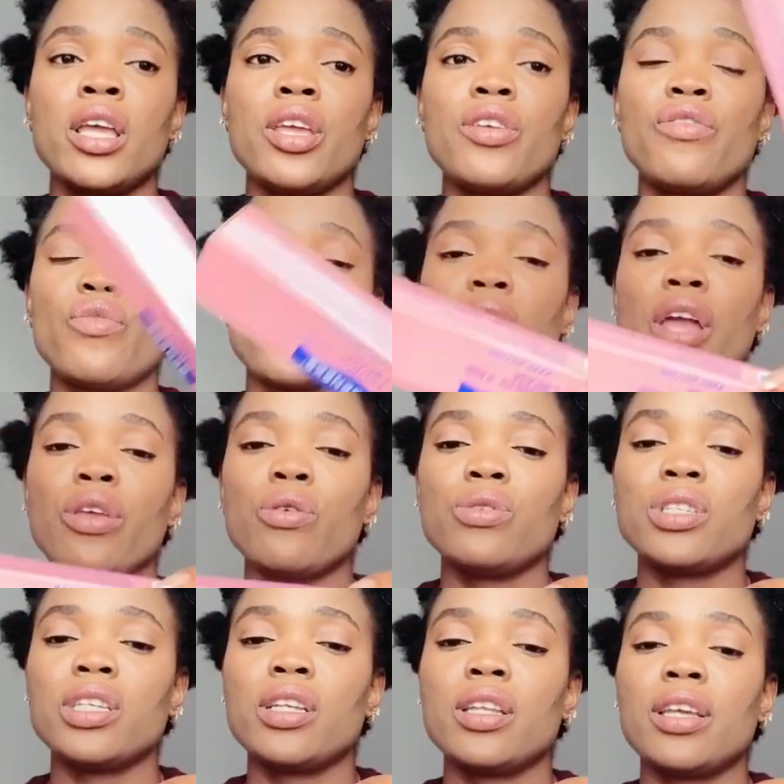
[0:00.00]
if you are
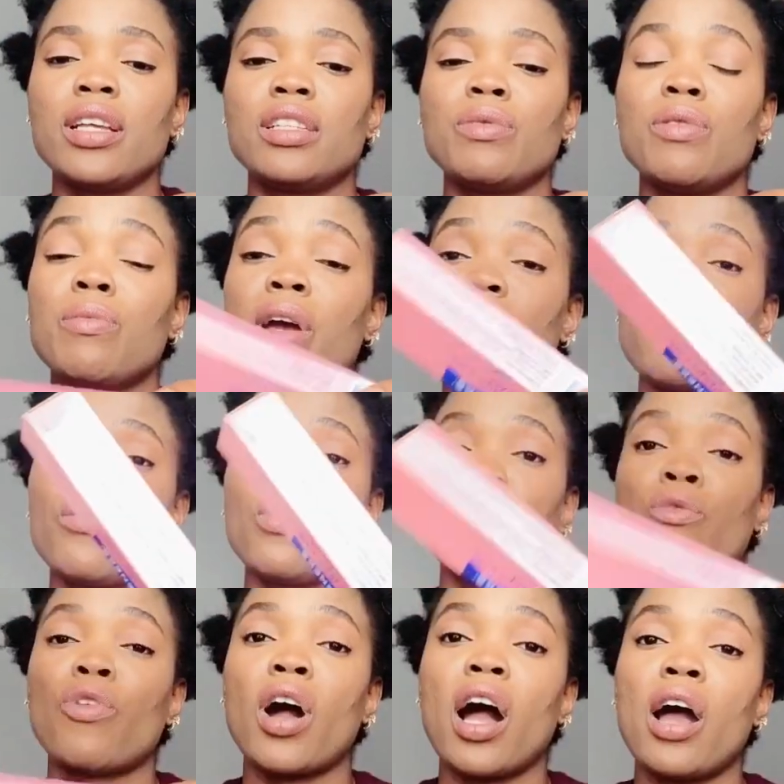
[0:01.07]
using it, be
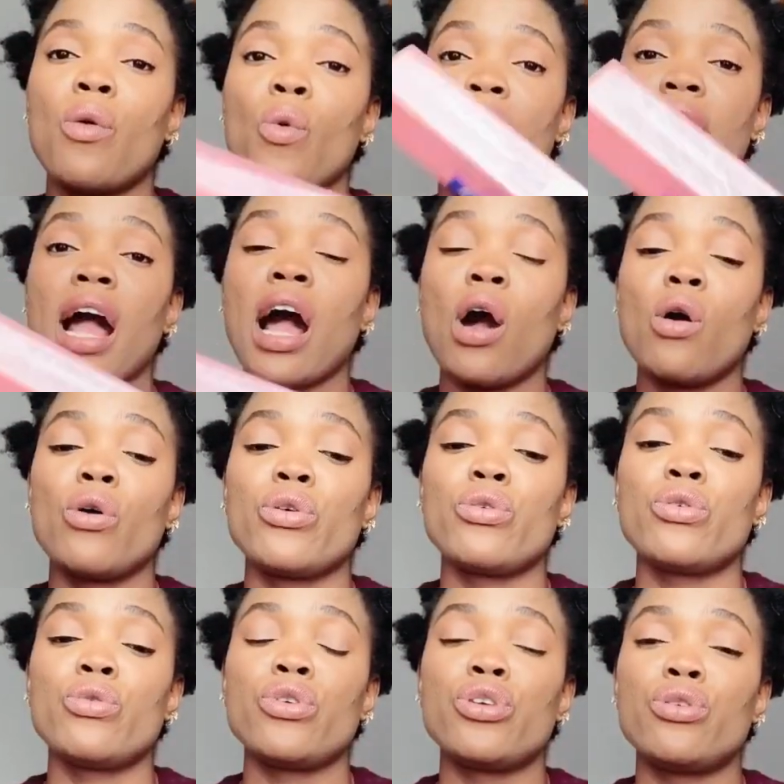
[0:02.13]
mindful of how
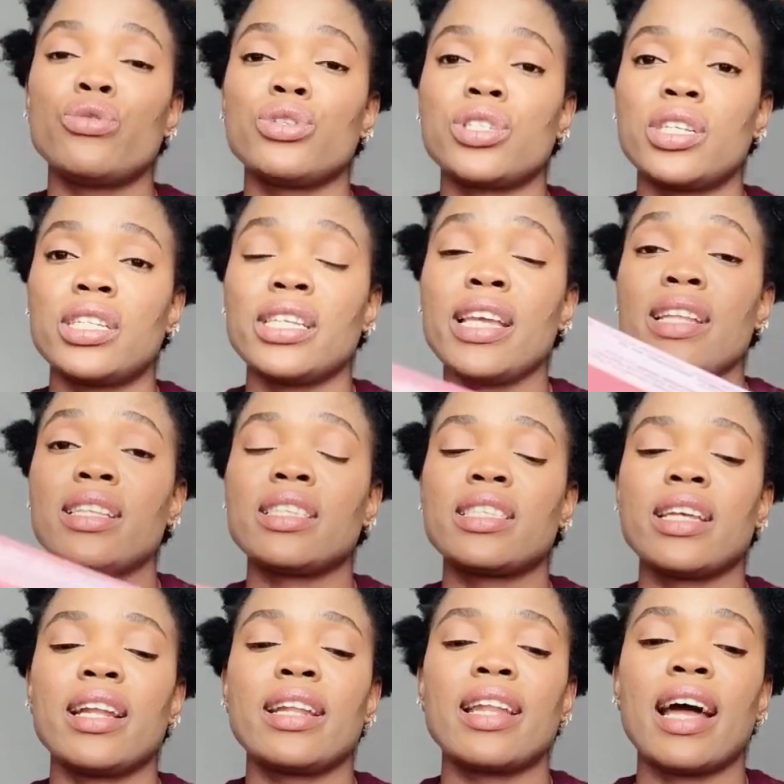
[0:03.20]
you use it, in the
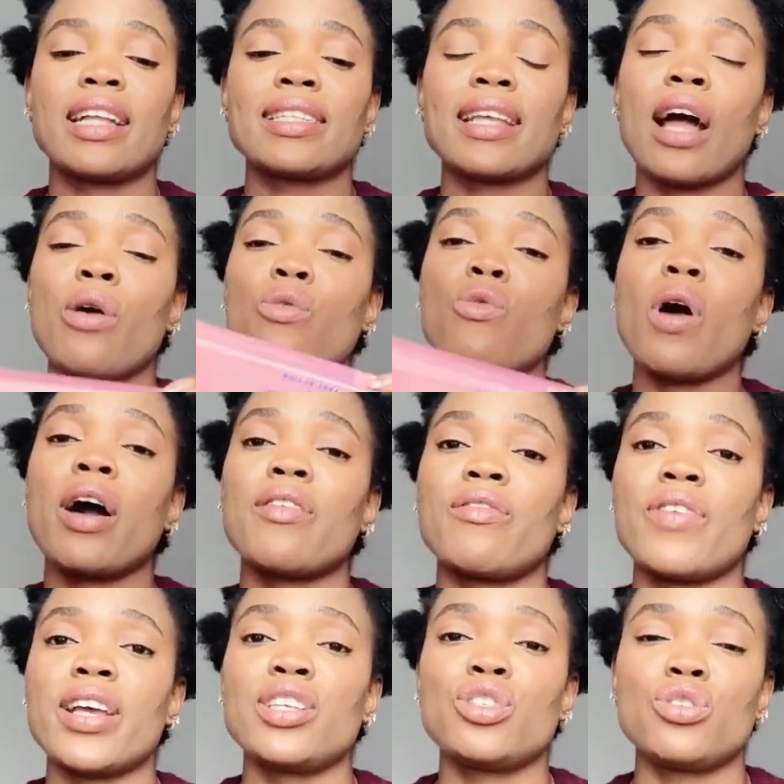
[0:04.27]
sense that I won't
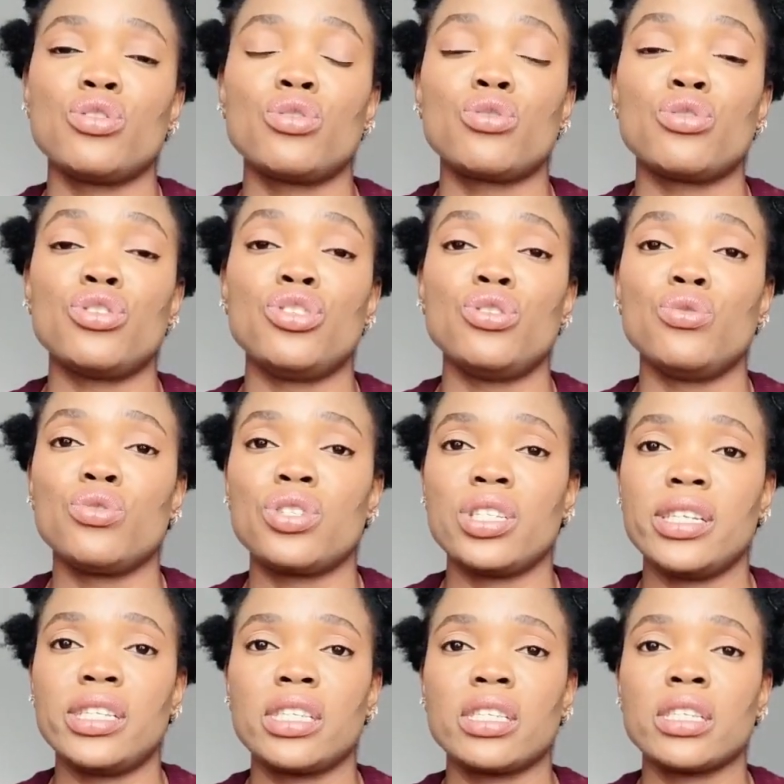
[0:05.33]
advise you to use
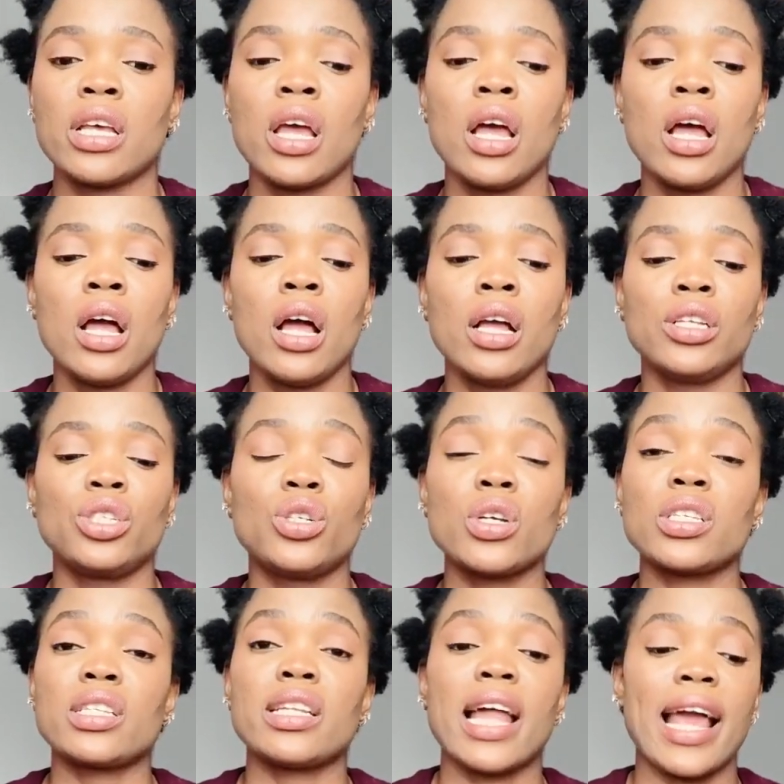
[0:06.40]
it
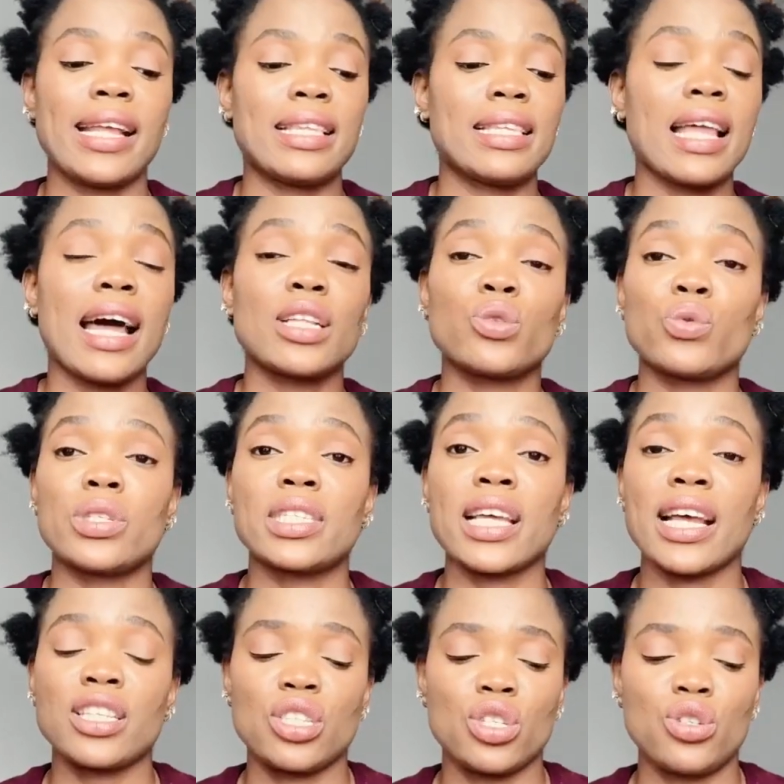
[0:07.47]
just like that
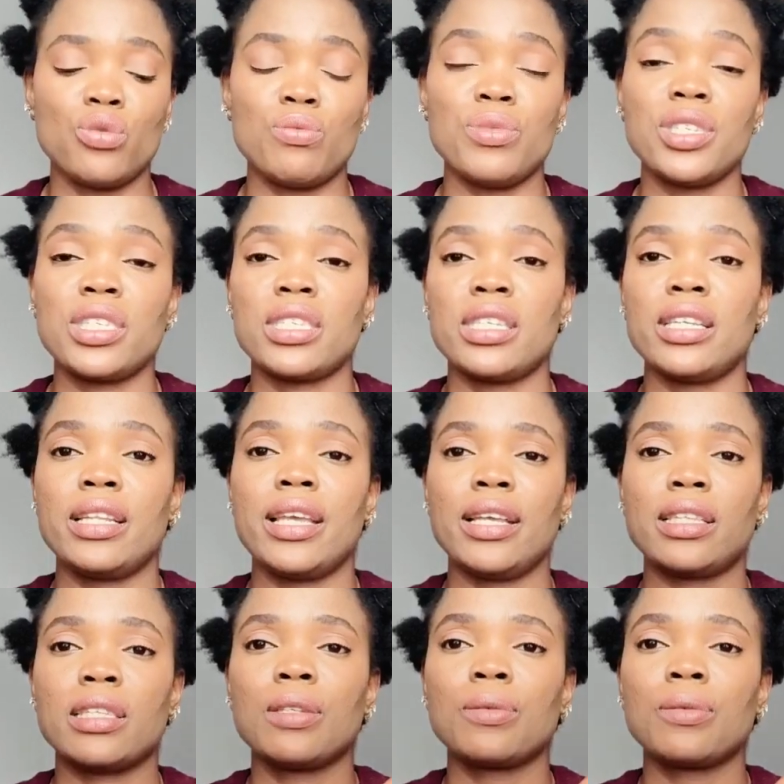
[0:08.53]
without you missing it.